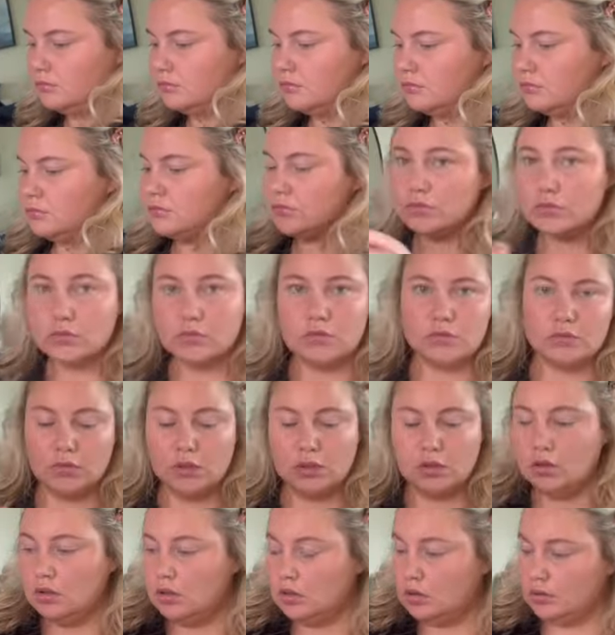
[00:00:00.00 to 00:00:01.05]
I'm going to
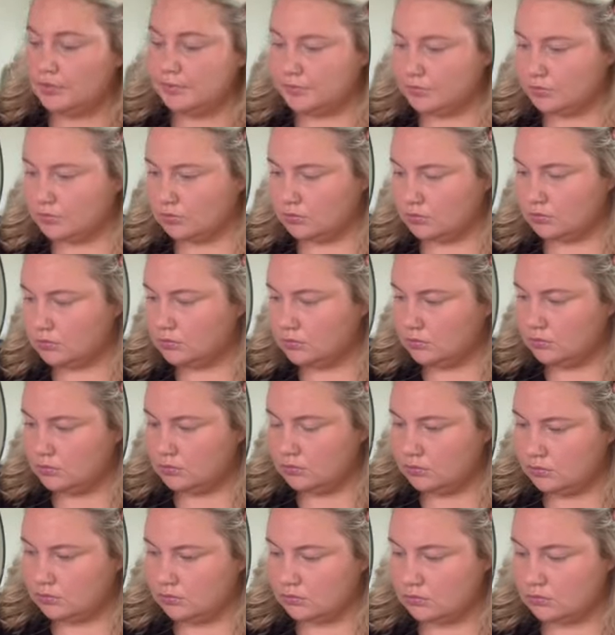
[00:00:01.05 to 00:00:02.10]
pick a blush for the day,
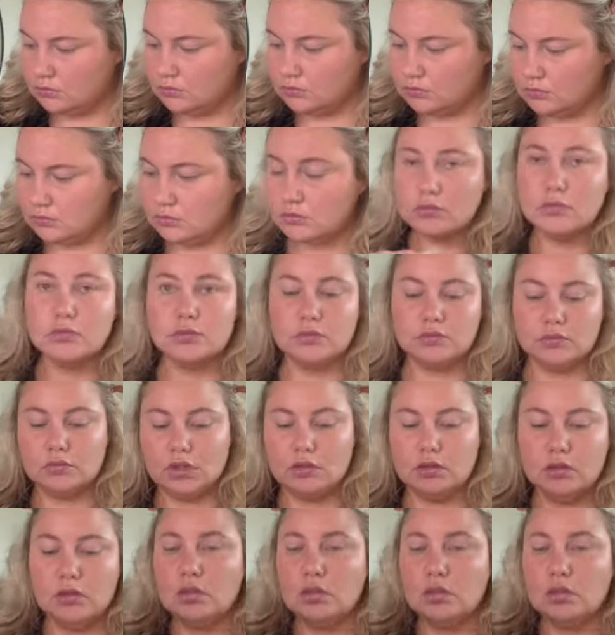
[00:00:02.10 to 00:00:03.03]
and I am going to